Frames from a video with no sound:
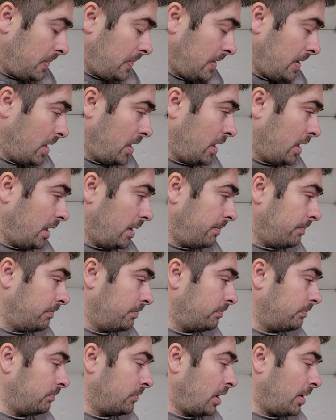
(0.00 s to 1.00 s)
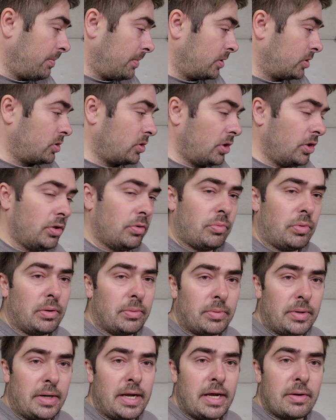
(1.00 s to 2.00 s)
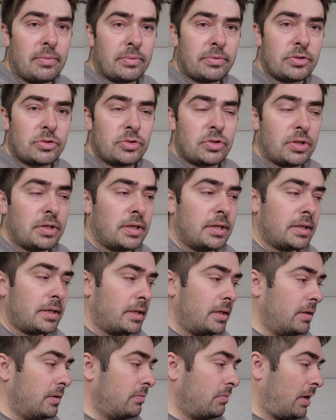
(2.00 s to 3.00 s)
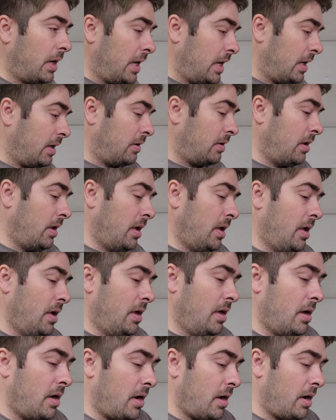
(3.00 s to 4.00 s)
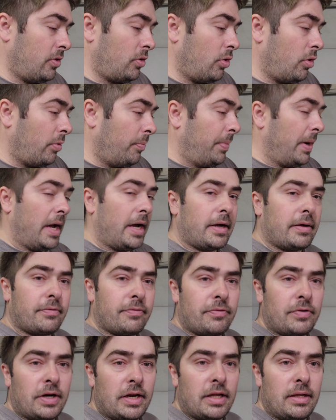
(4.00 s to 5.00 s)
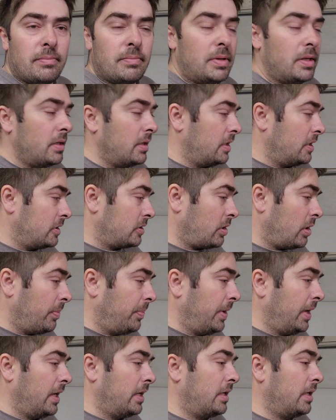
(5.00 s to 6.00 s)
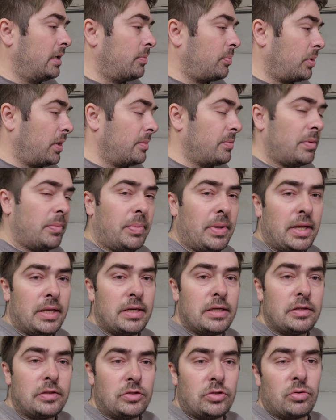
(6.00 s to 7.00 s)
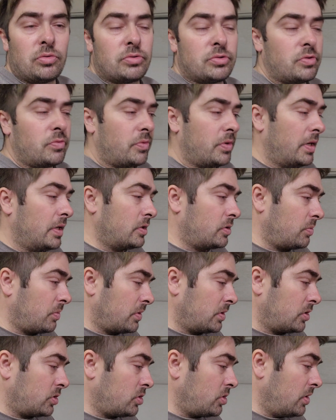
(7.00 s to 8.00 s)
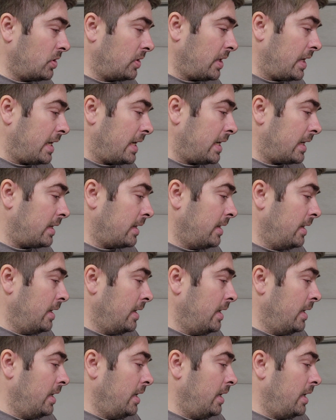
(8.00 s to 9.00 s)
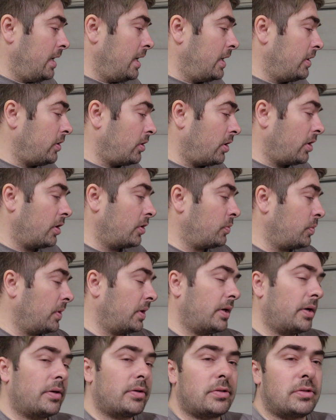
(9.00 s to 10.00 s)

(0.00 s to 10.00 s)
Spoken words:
I'm gonna show you where we're at with the truck, and the whole back frame is all painted, primed and painted. So is the rear end. So we're gonna show you that and the hardware.